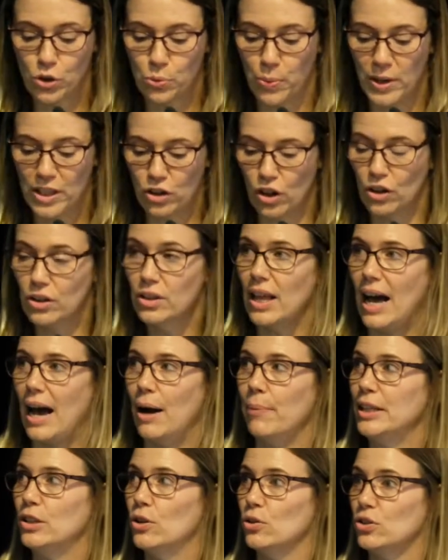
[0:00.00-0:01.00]
Once we'd done
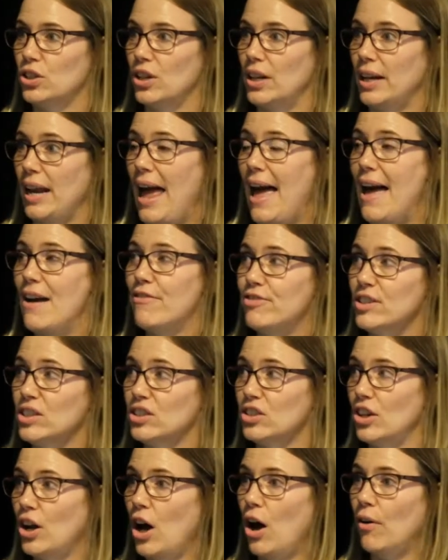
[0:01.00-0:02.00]
that, we looked at
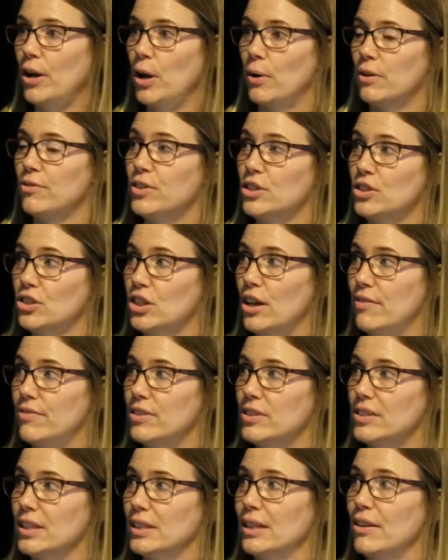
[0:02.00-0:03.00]
every scenario of the
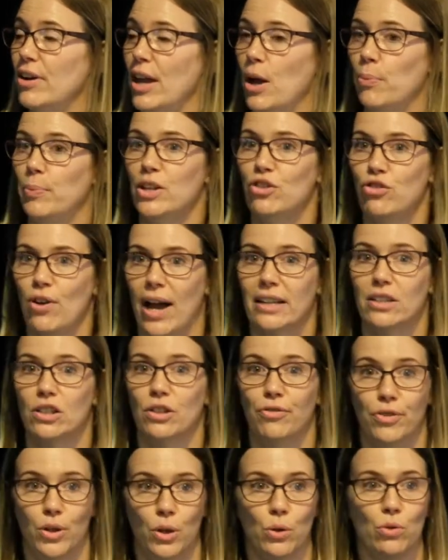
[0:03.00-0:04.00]
service delivery and we
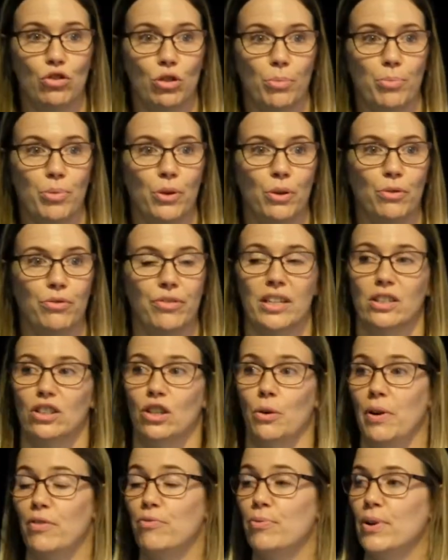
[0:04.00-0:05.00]
tried to future-proof
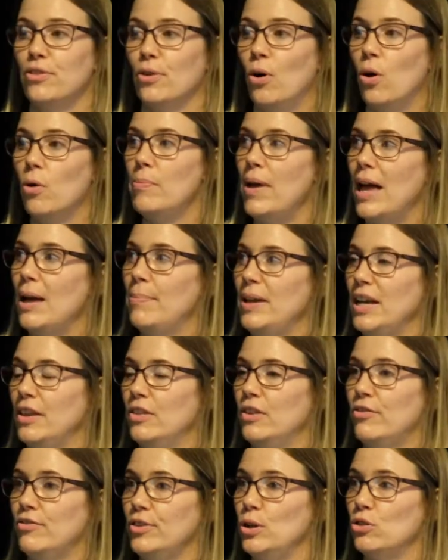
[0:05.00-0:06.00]
it. So if we thought
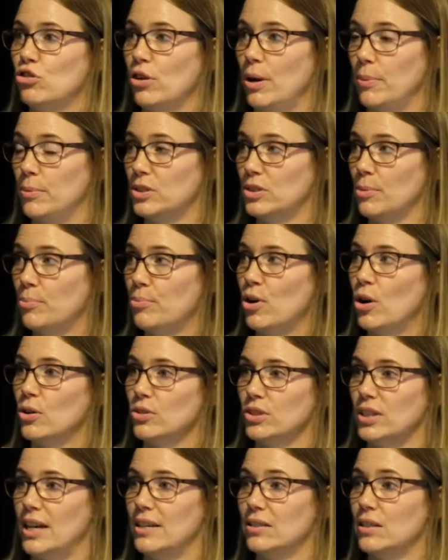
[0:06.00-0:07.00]
maybe in the future it was a
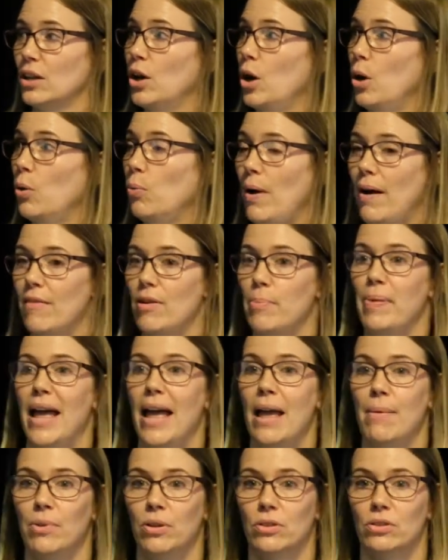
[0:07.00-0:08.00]
process where a
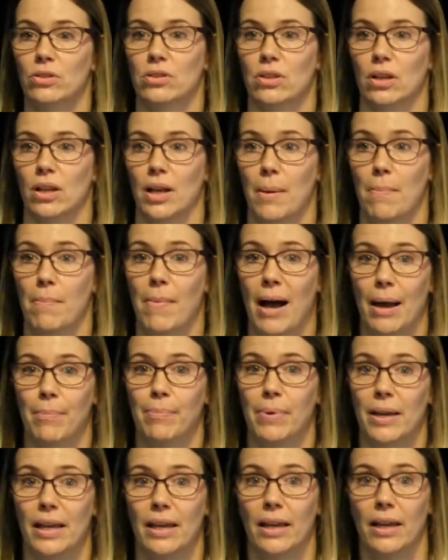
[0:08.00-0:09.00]
payment
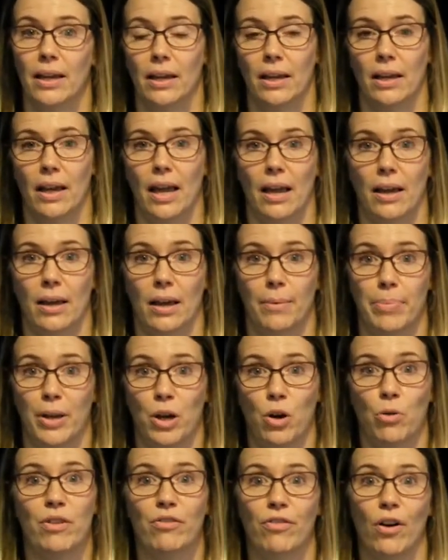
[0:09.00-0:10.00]
might
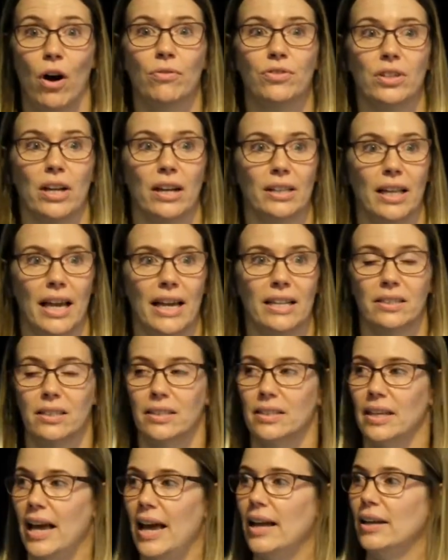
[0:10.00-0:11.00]
become involved at a
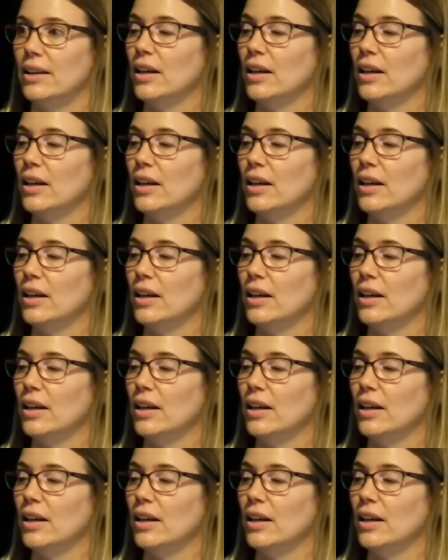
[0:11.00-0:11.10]
later